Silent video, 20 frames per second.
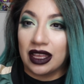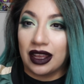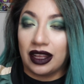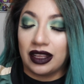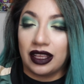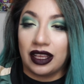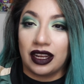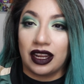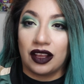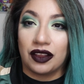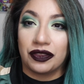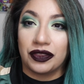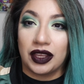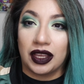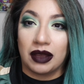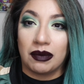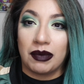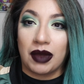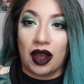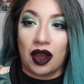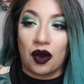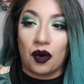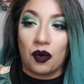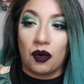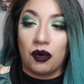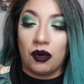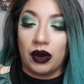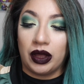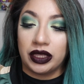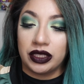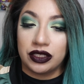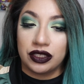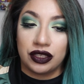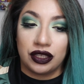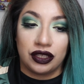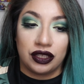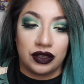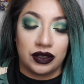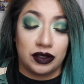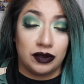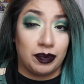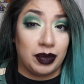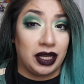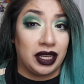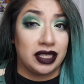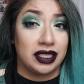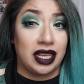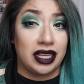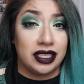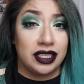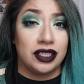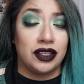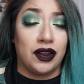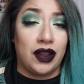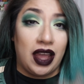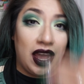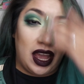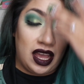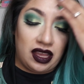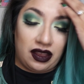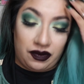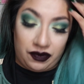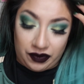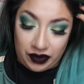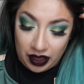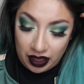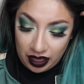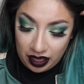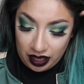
And then I'll think about what to use, because I still have